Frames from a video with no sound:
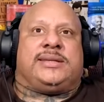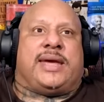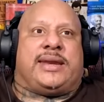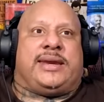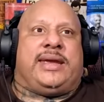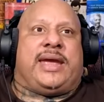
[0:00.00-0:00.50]

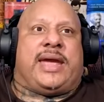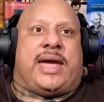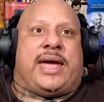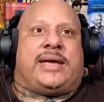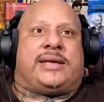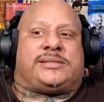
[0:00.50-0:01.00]
that he
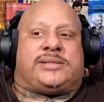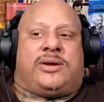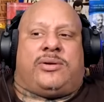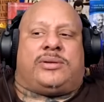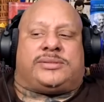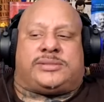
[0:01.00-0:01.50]
has.
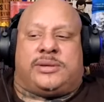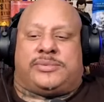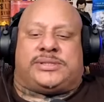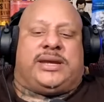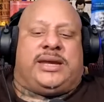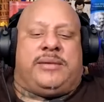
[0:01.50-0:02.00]
Oh, it
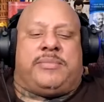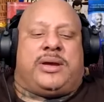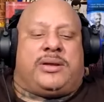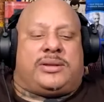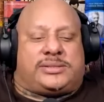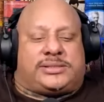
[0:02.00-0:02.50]
was an
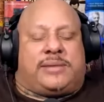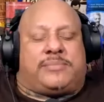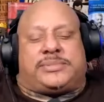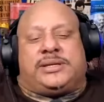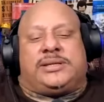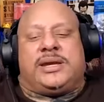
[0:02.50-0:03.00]
email or
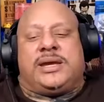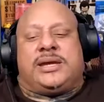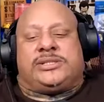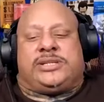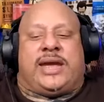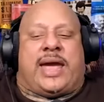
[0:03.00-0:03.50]
something.
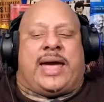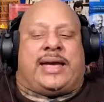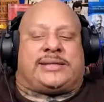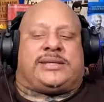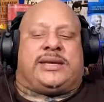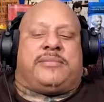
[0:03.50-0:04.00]
She
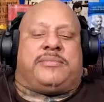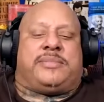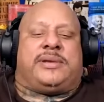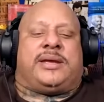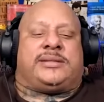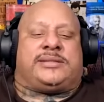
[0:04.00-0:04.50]
asked
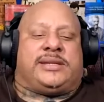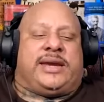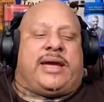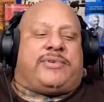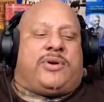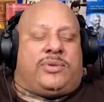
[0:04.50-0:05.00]
him, did he
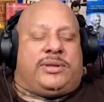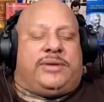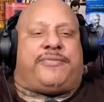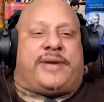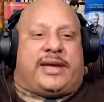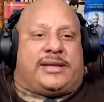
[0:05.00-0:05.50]
have an
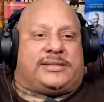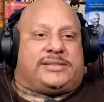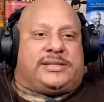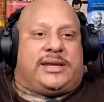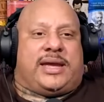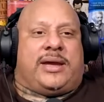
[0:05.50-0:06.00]

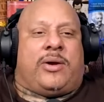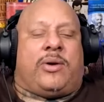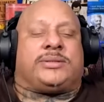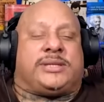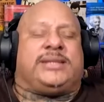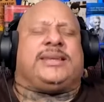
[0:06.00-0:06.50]
OnlyFans? Oh,
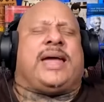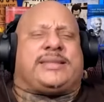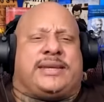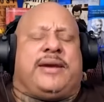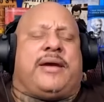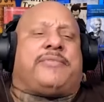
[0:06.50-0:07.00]
did not
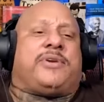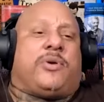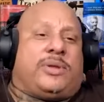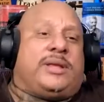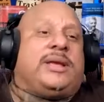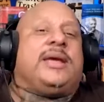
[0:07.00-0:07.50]
did he have an
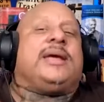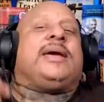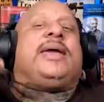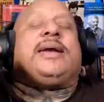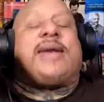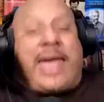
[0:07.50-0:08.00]
only?
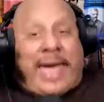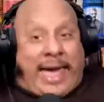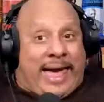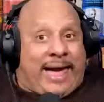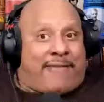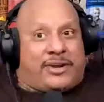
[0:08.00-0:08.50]
He didn't
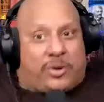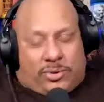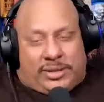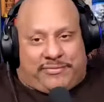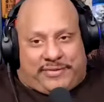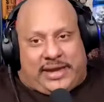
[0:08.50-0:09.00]
have an
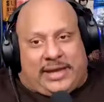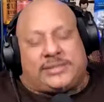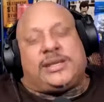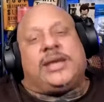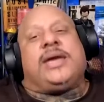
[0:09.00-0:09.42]
OnlyFans.